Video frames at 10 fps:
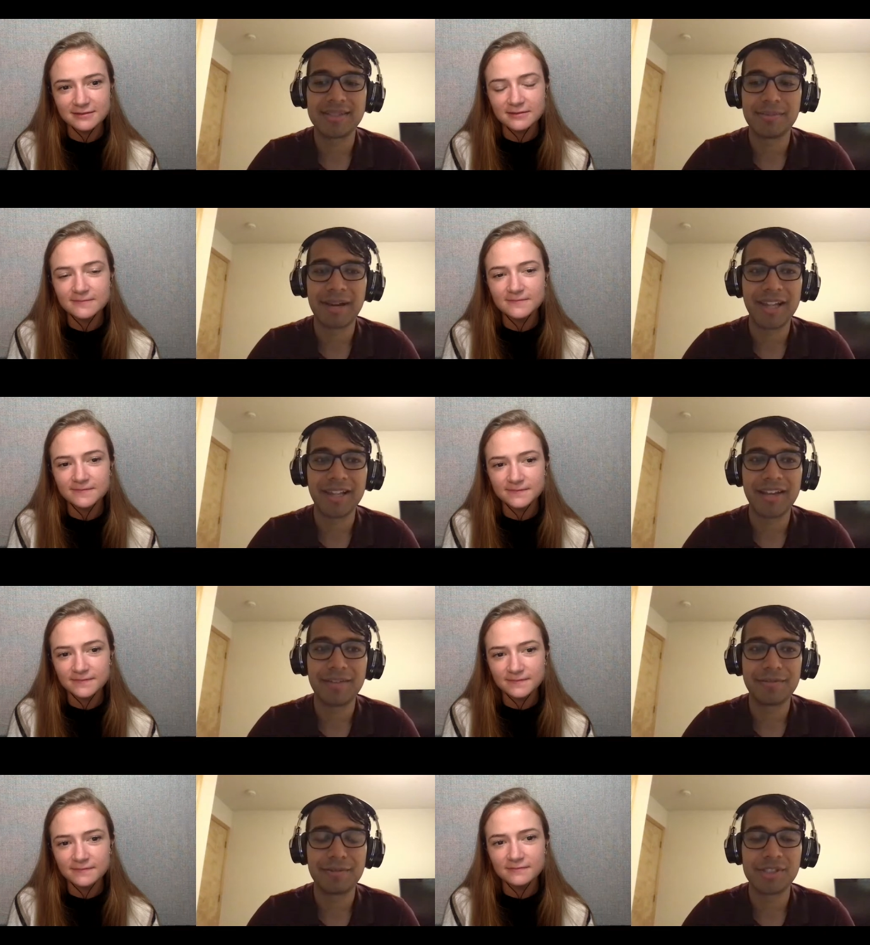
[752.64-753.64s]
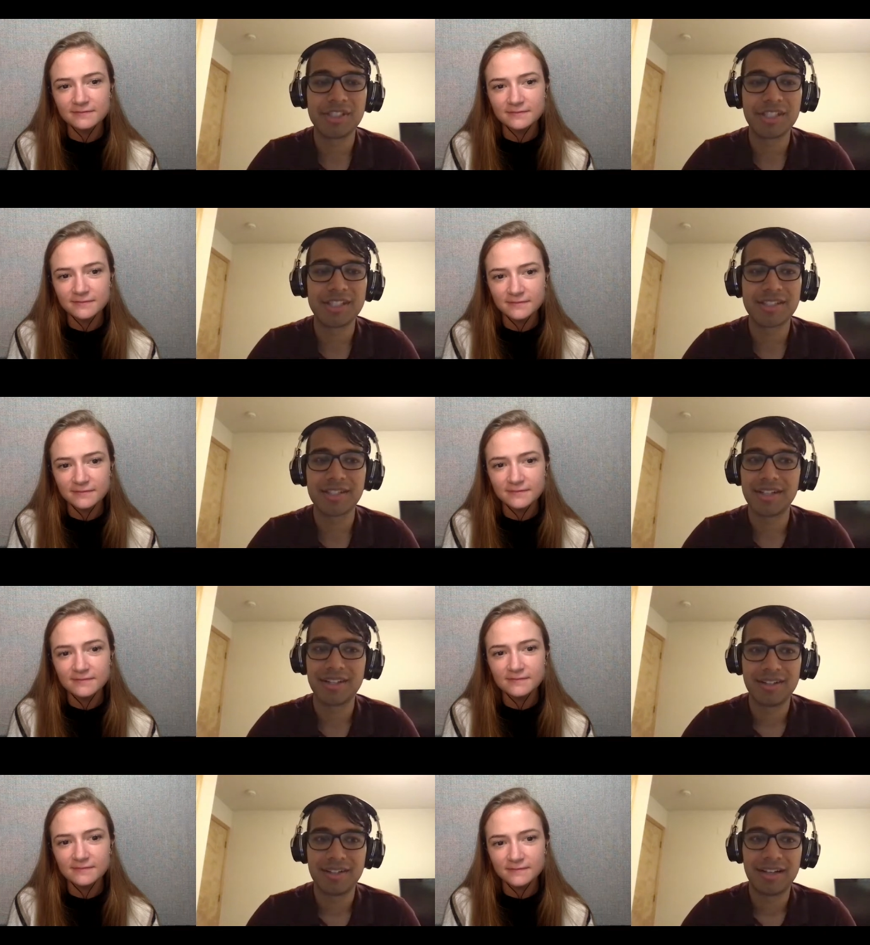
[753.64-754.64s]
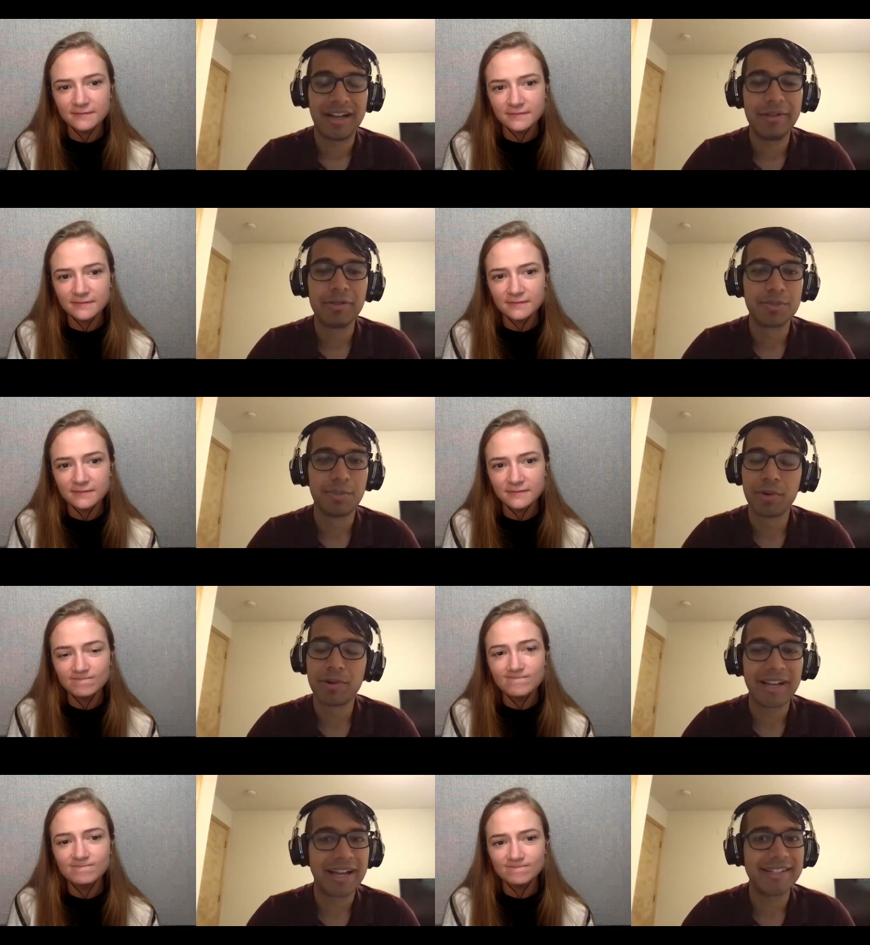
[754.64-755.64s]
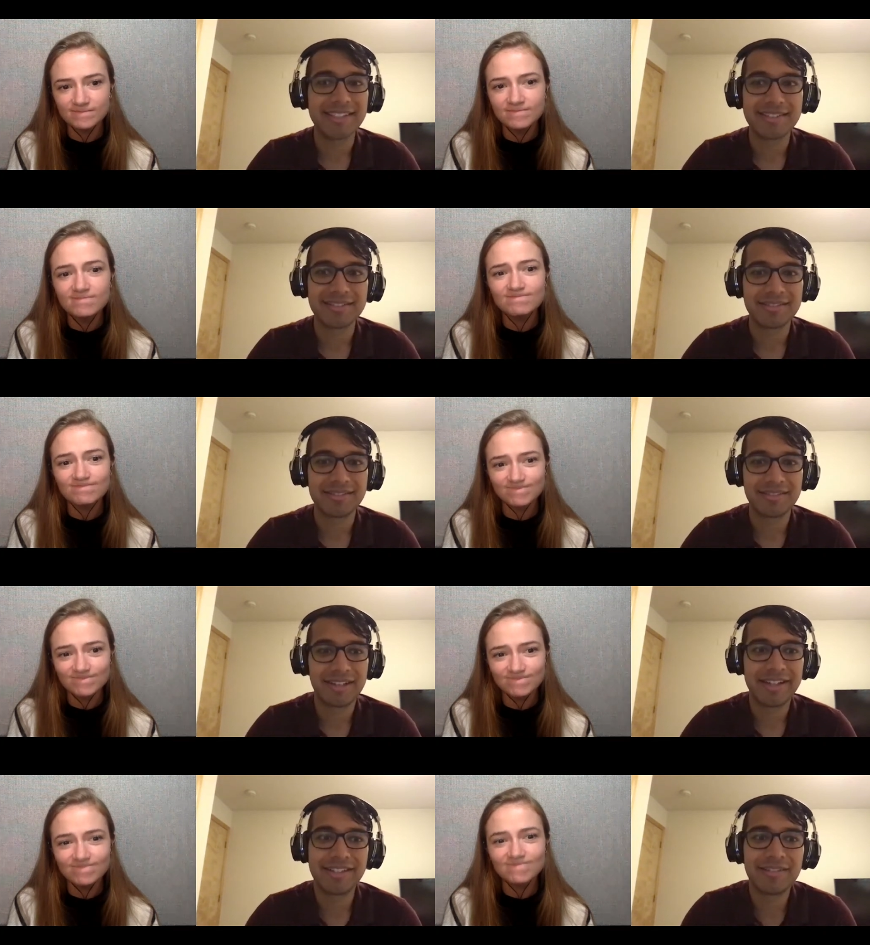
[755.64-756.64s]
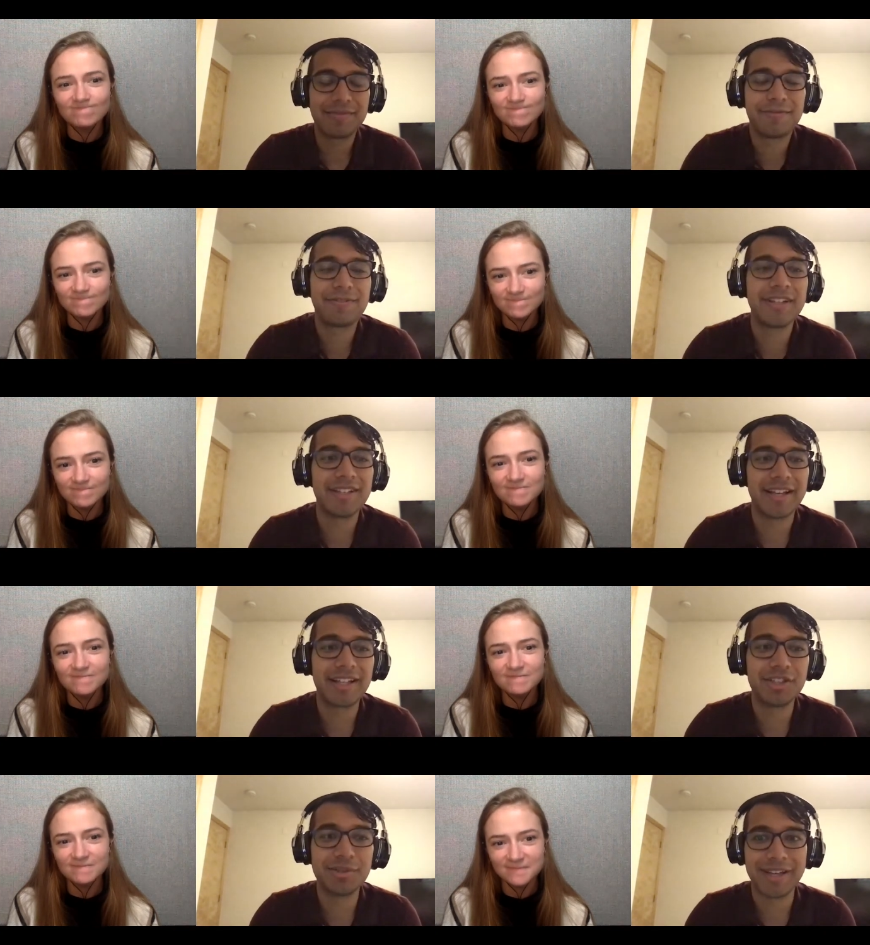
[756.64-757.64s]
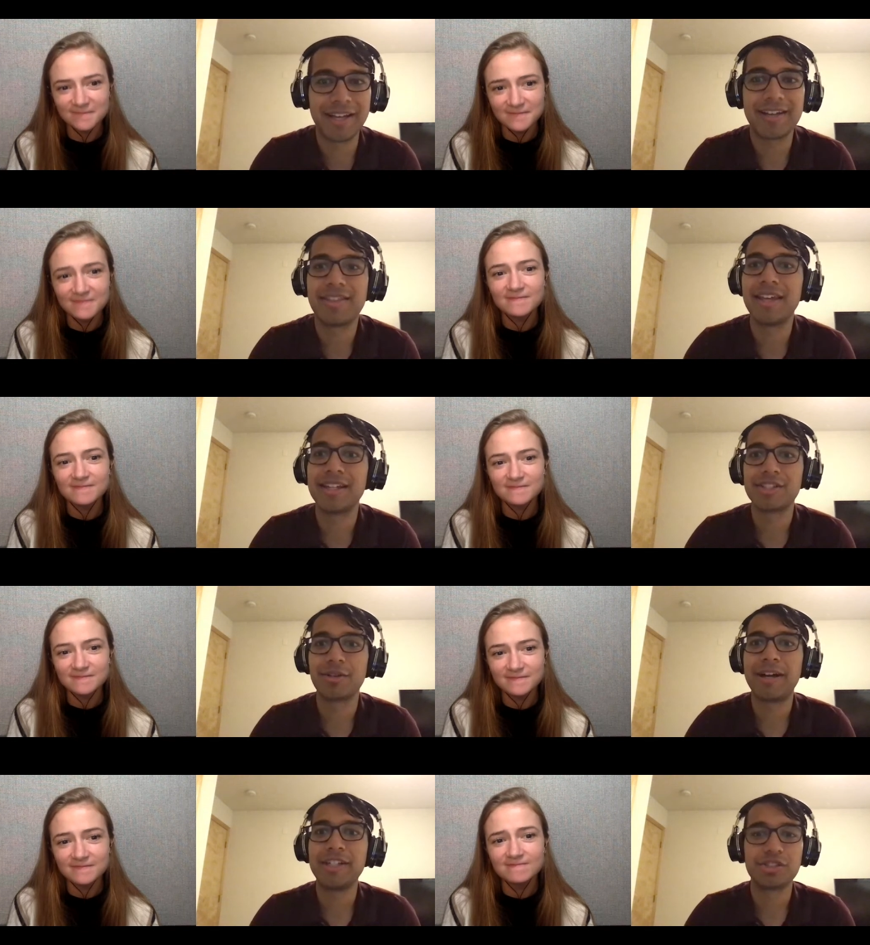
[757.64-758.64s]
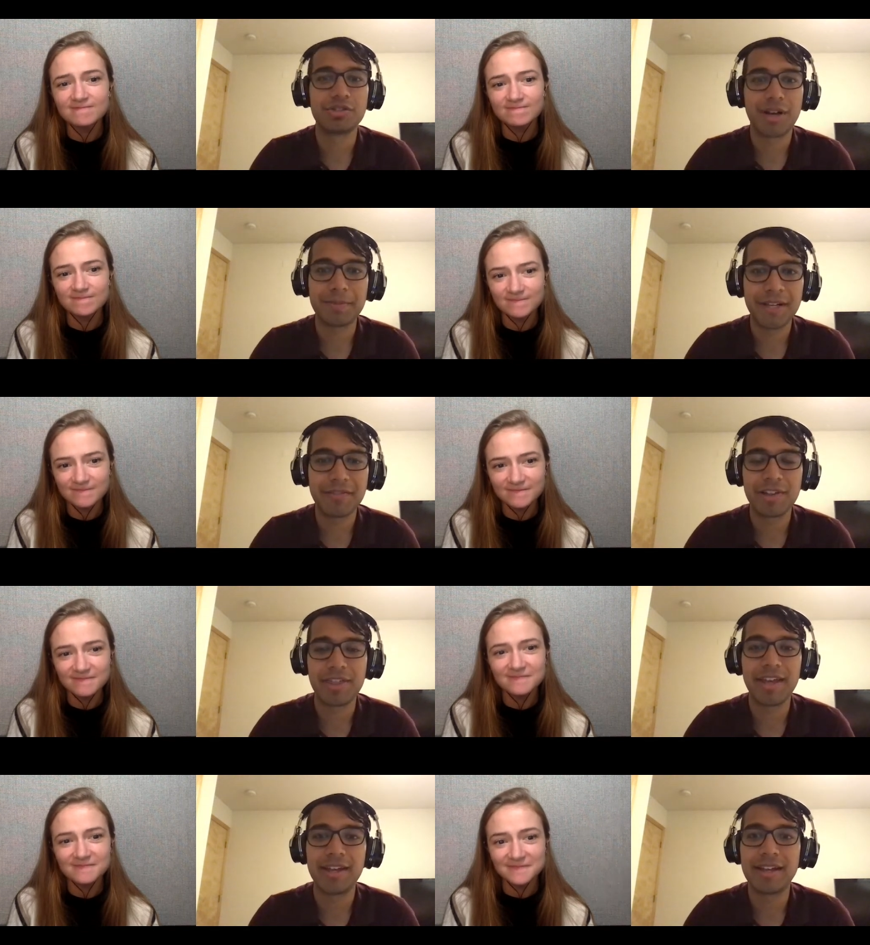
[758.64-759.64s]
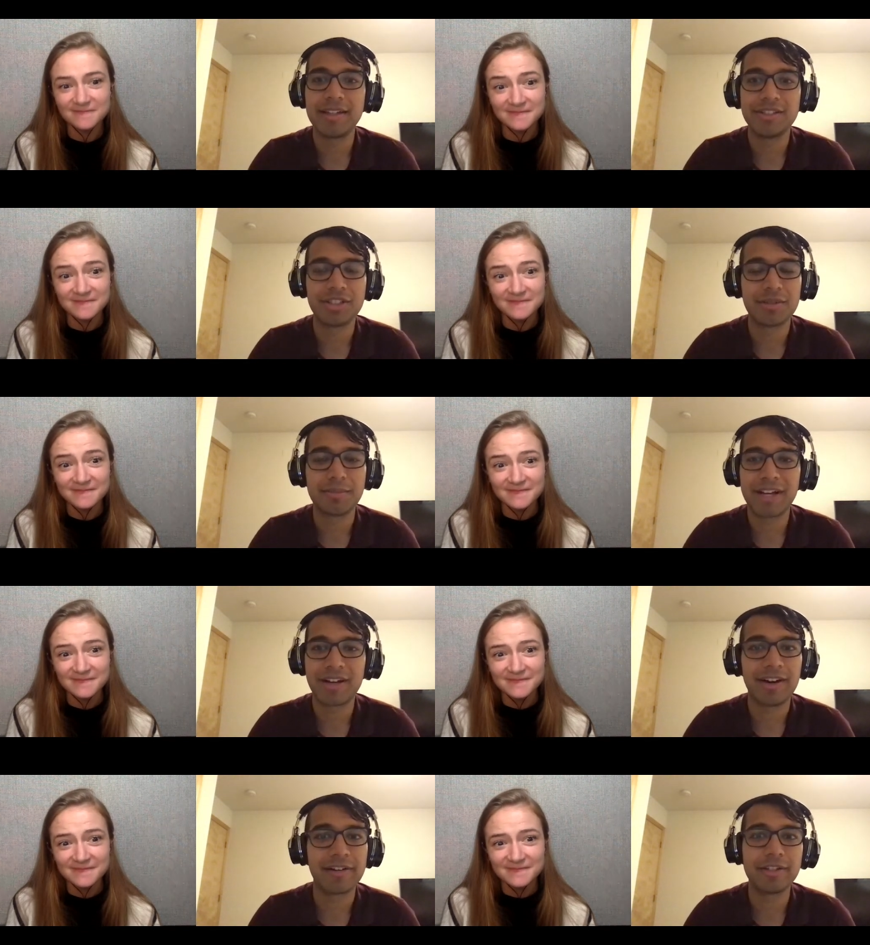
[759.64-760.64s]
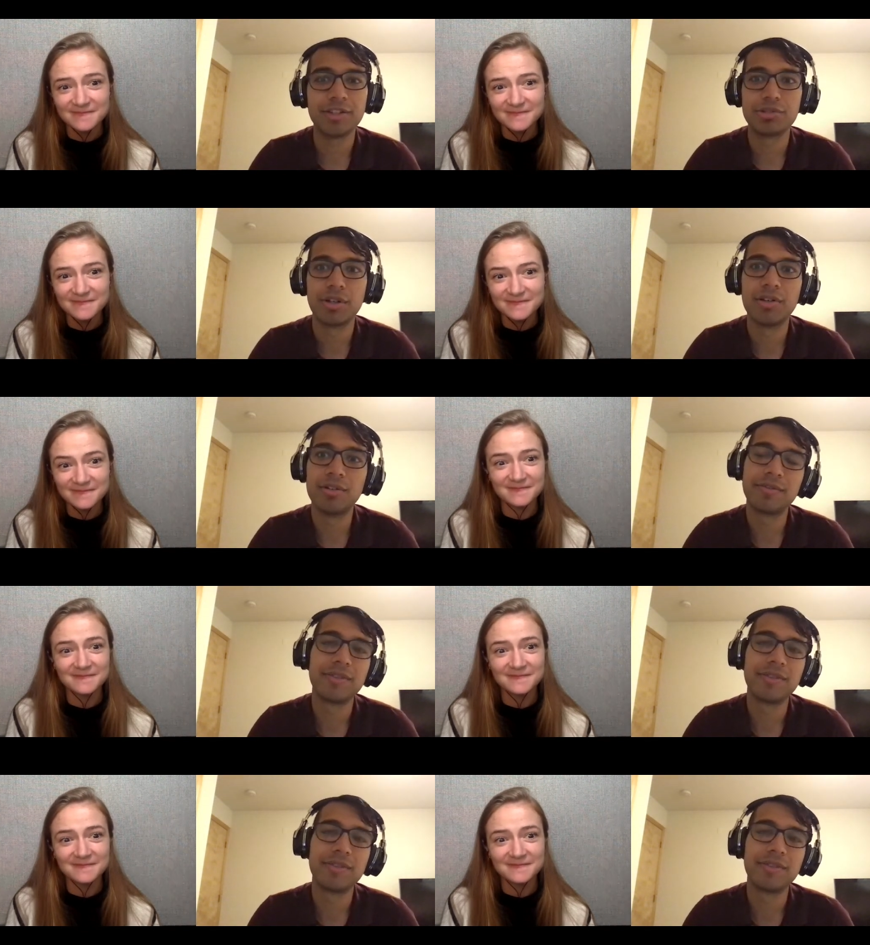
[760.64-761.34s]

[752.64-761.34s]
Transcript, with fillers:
Speaker 1: my life was just it was boring i didn't i didn't feel like doing anything so i just dropped everything and took my car and drove